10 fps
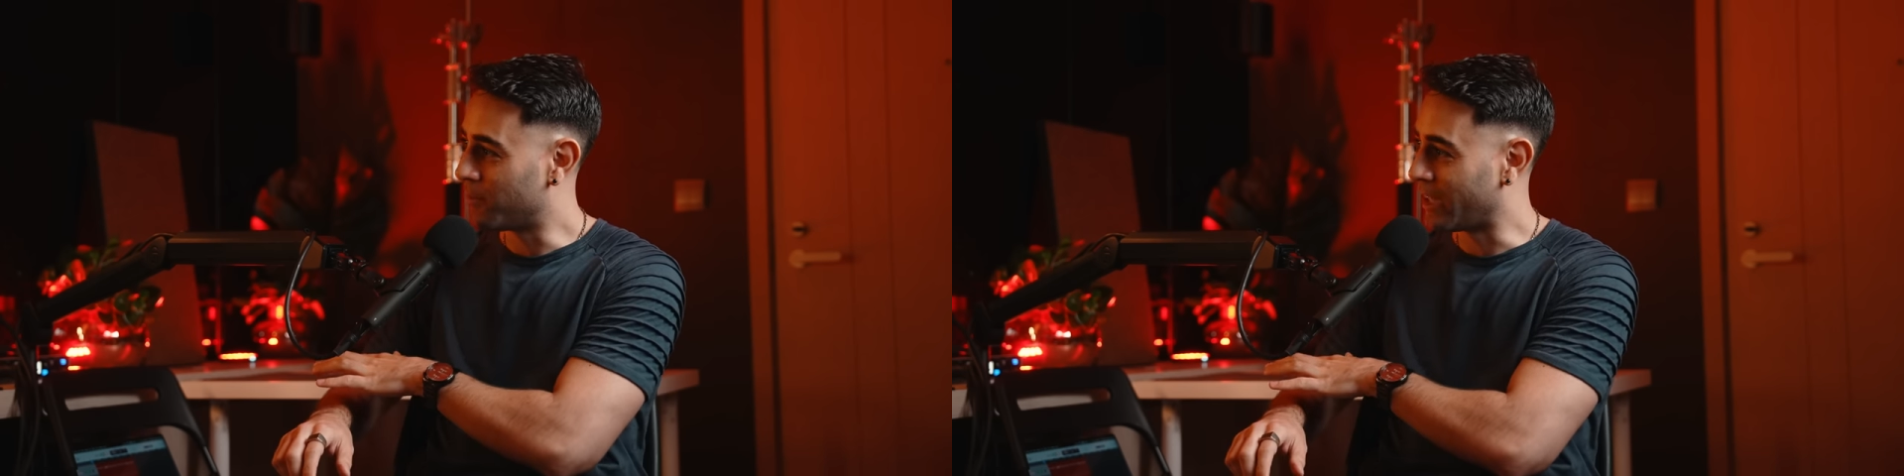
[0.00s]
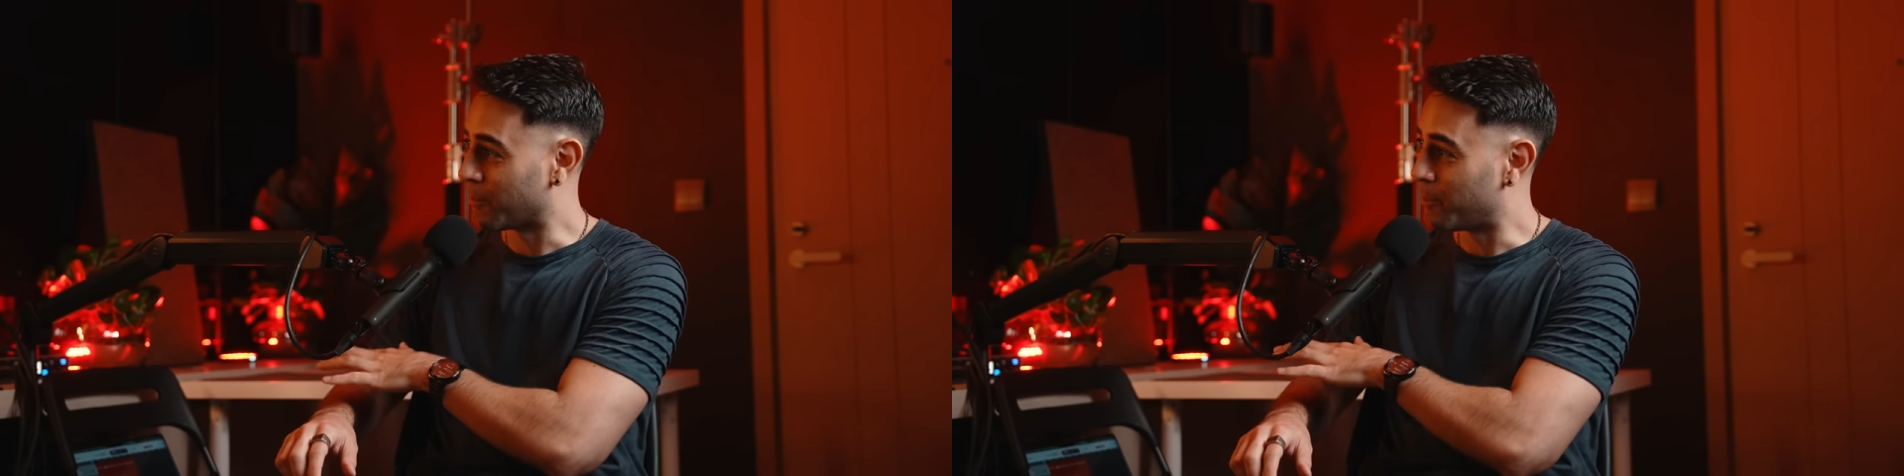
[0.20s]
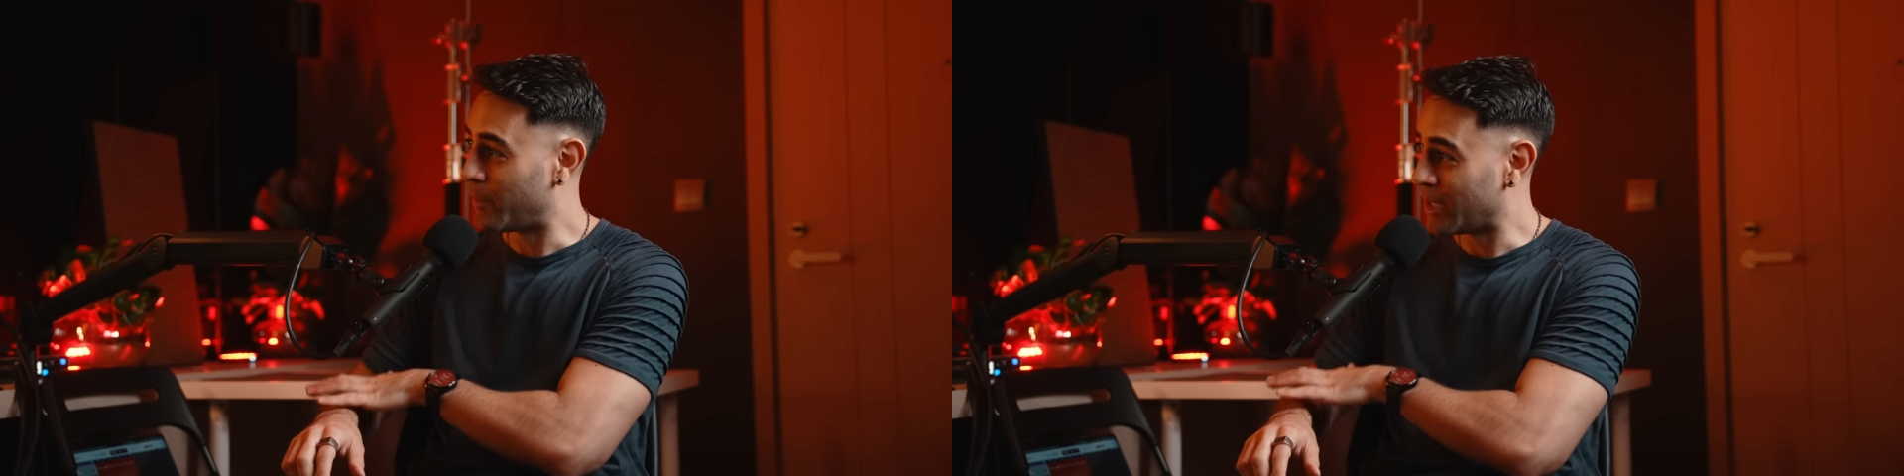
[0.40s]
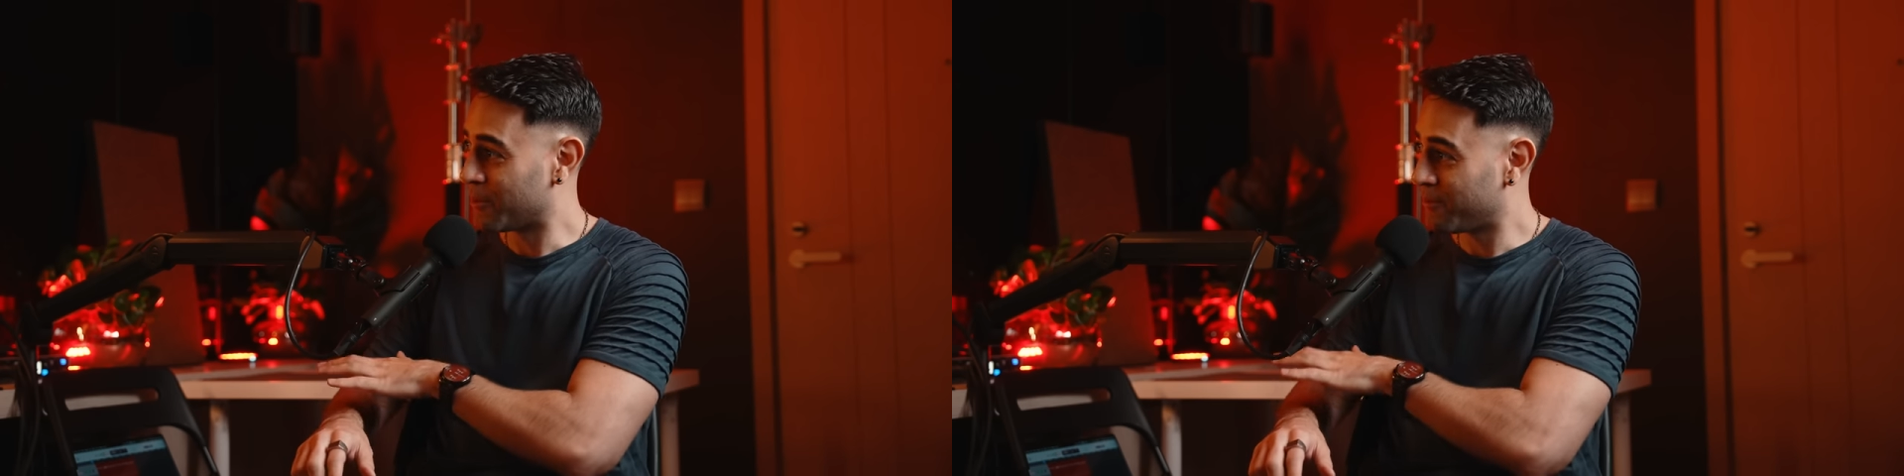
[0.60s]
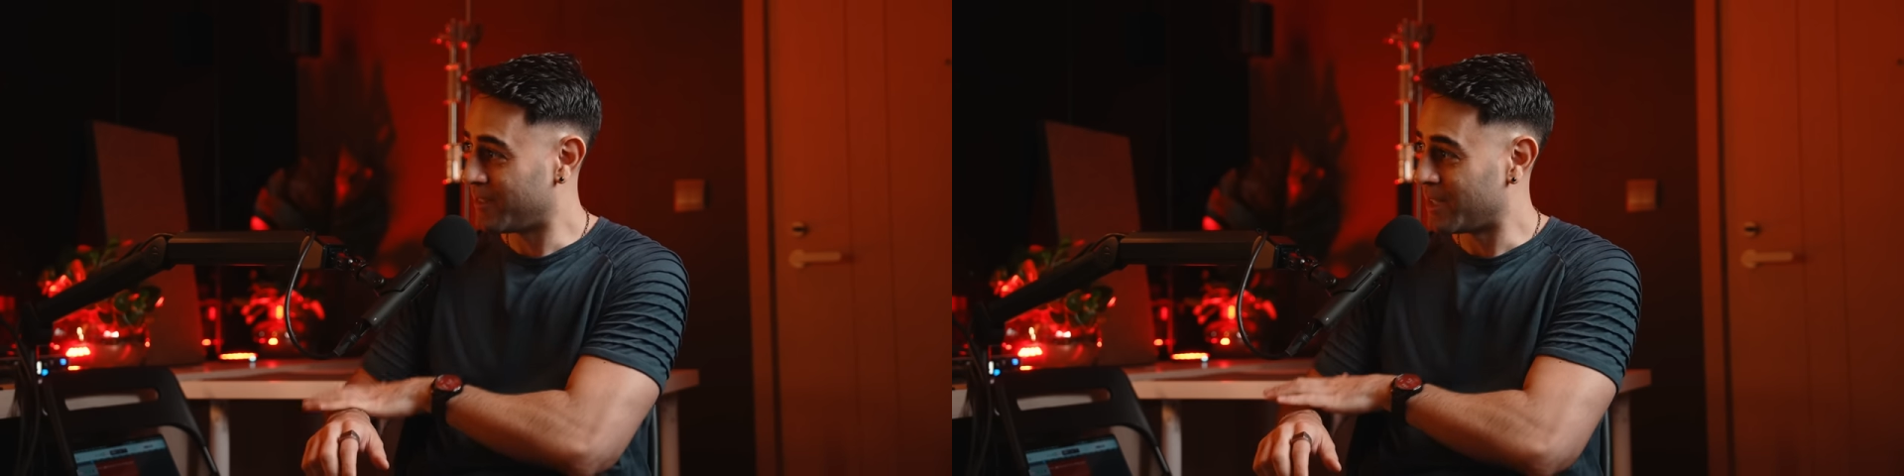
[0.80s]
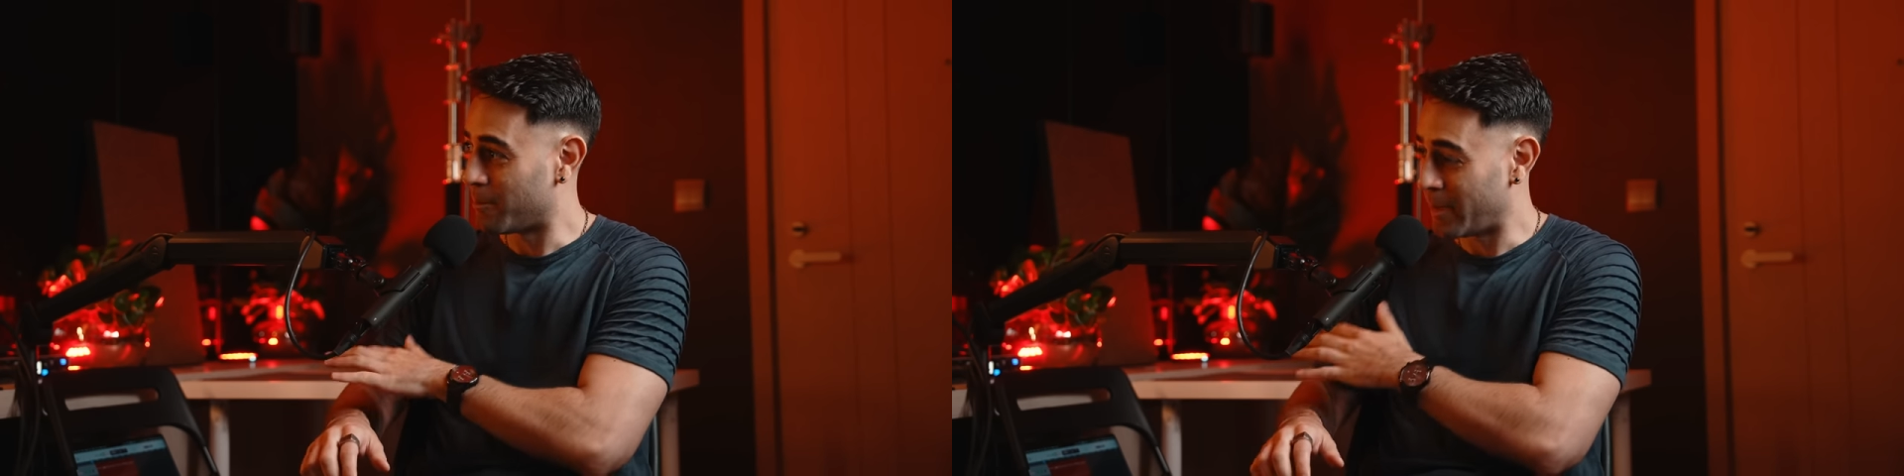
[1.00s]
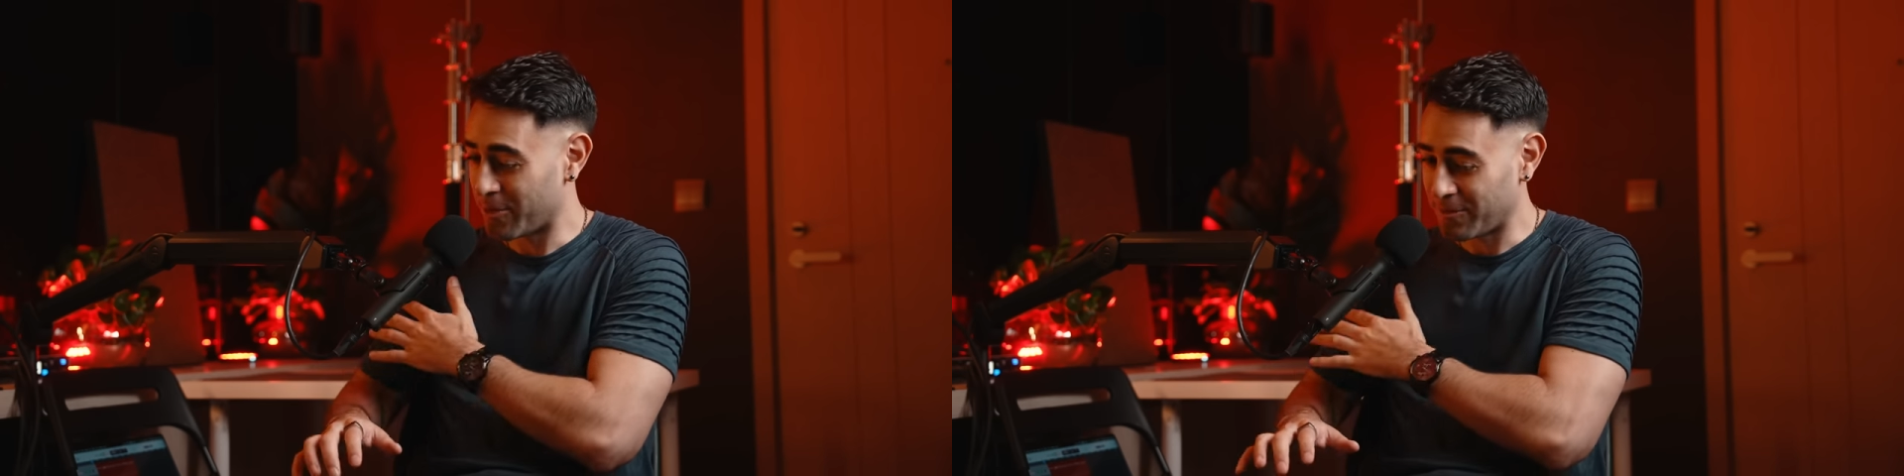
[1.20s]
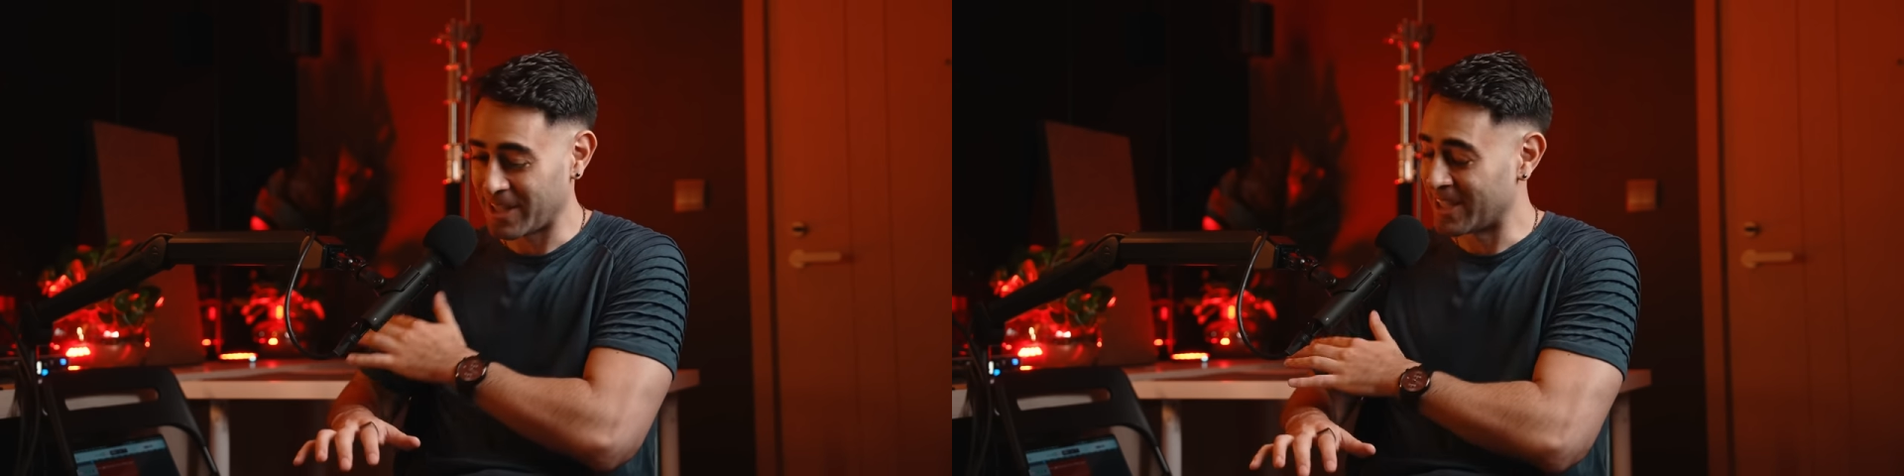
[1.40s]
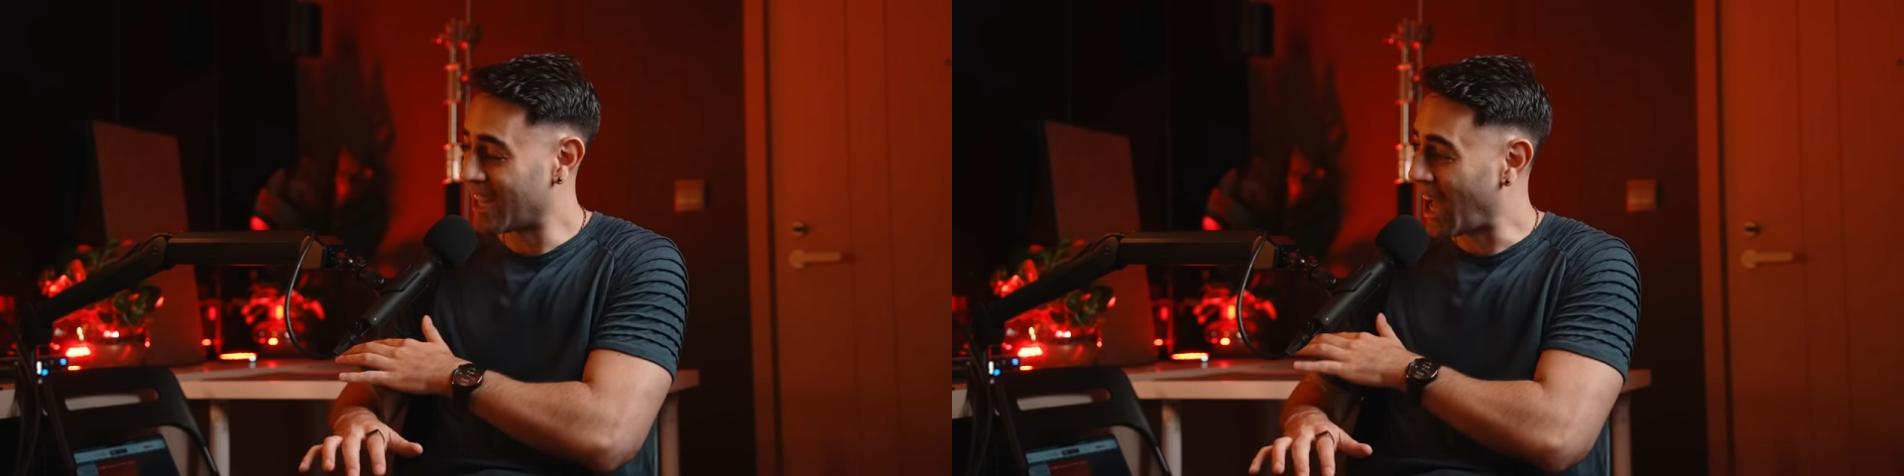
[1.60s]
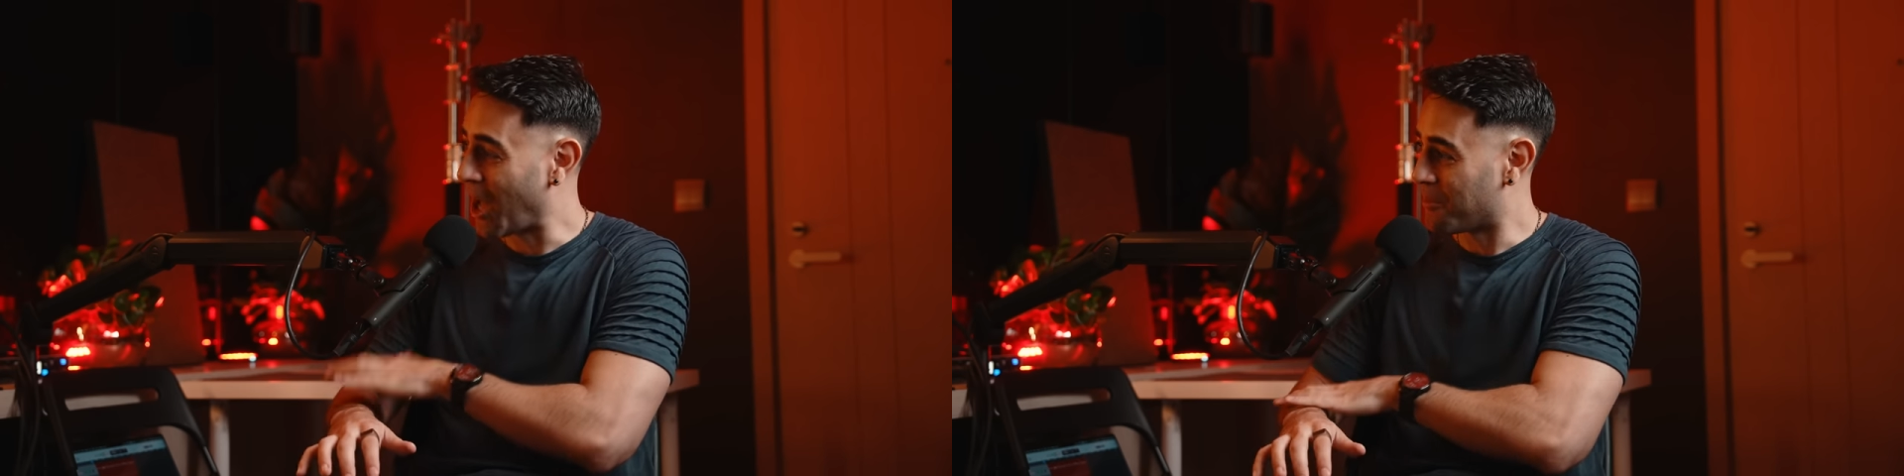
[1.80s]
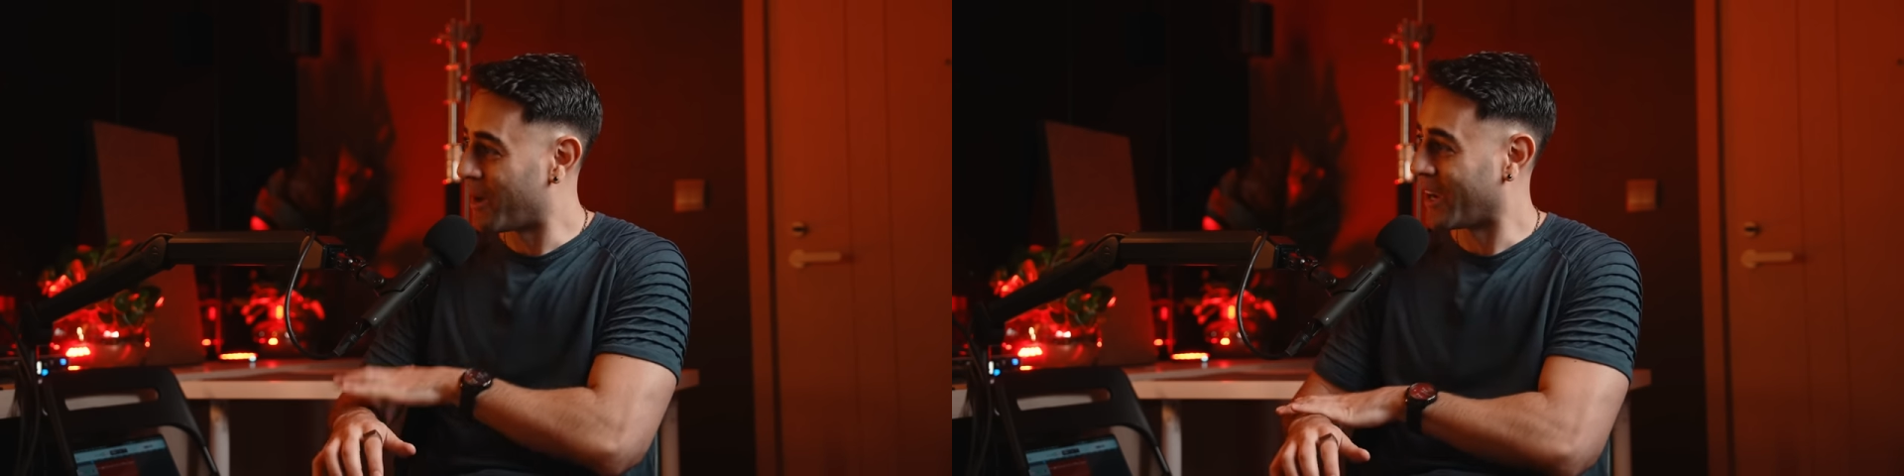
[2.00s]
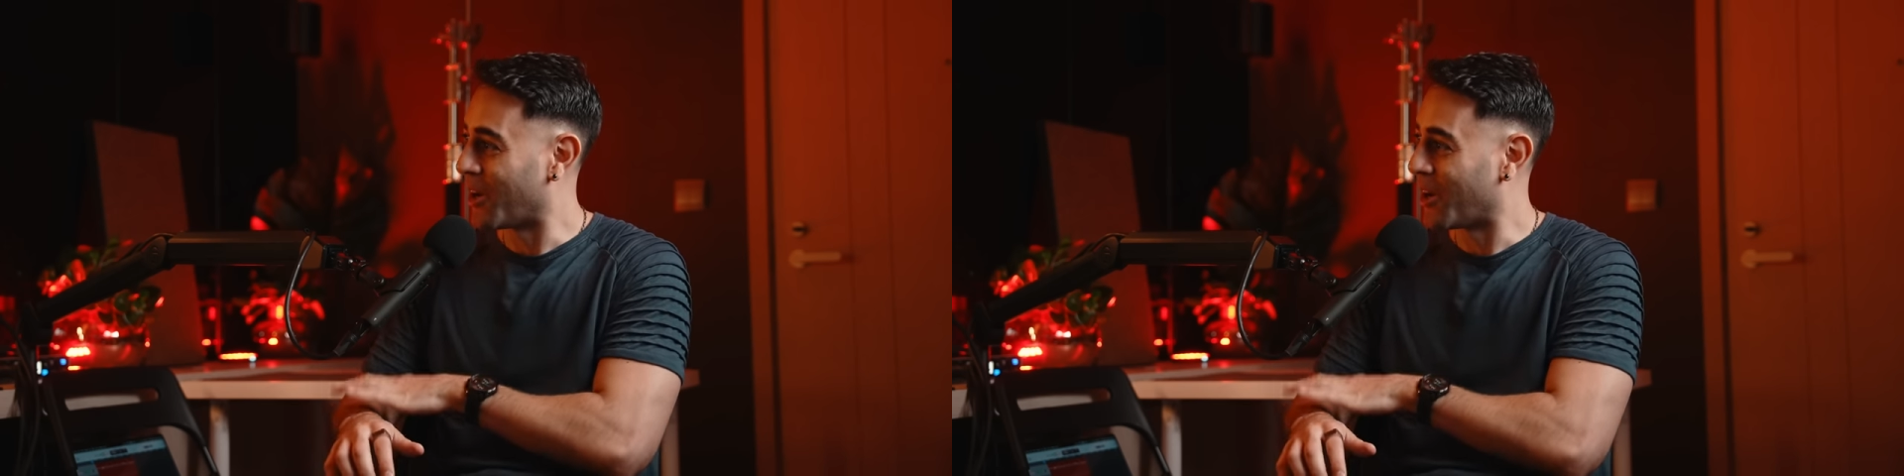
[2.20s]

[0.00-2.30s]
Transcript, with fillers: like bare feet on my